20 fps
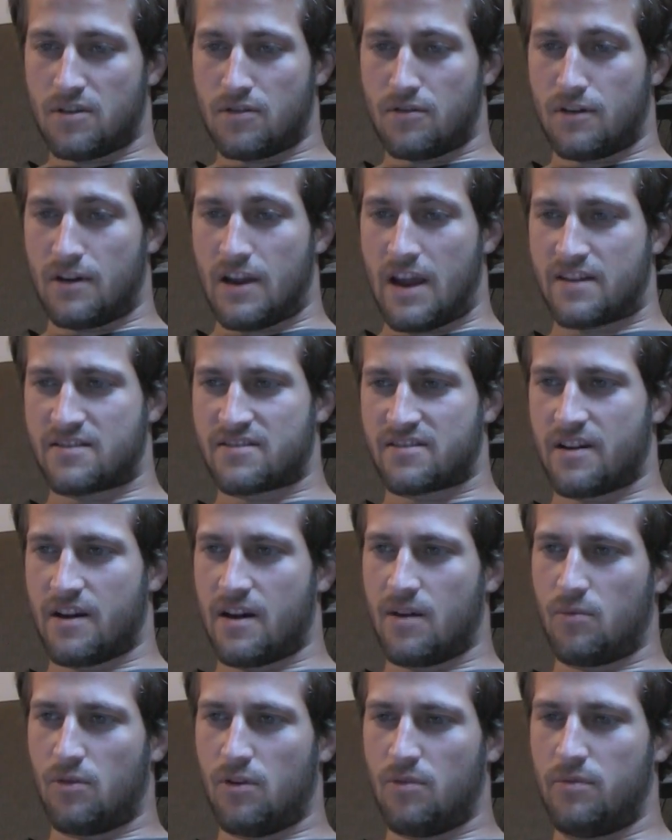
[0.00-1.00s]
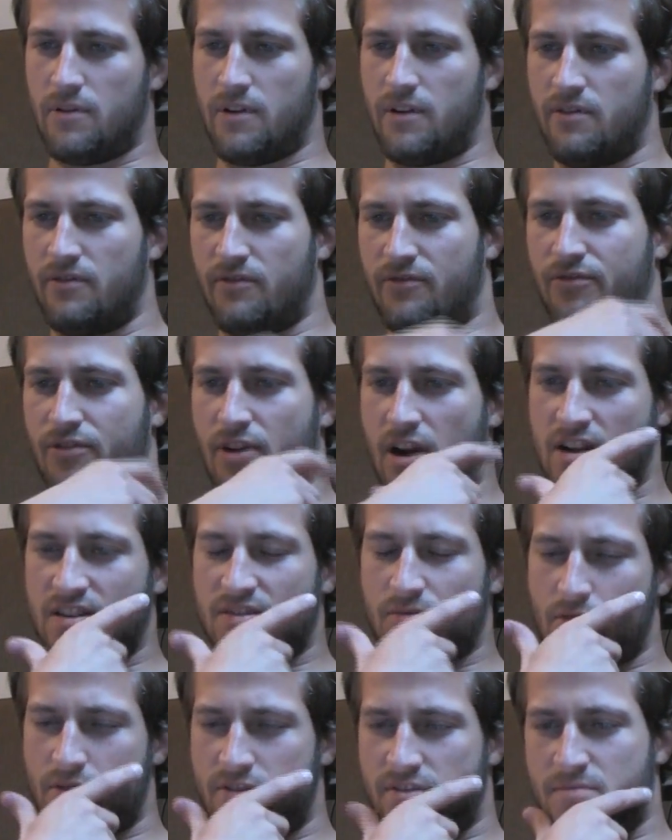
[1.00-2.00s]
So the next game will be
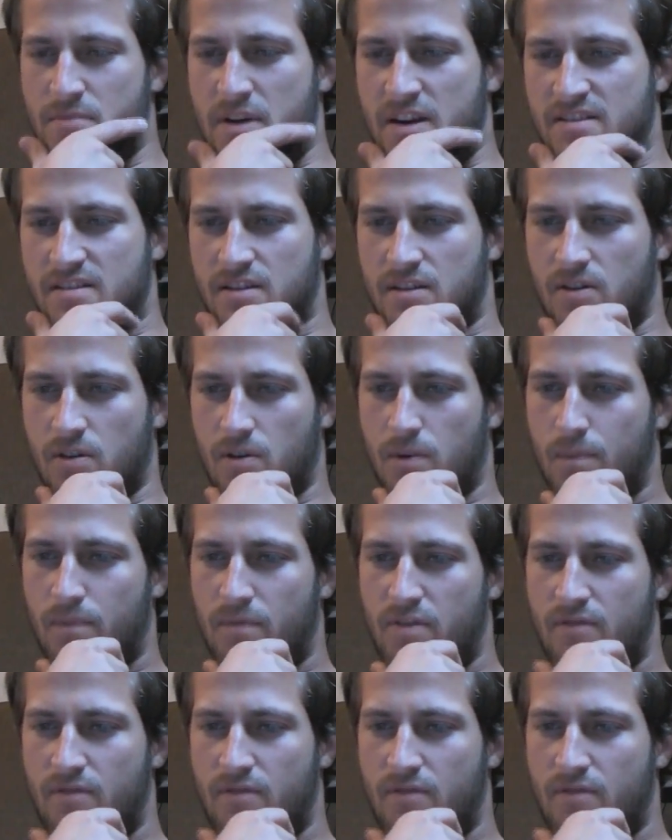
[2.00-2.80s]
France versus Mexico.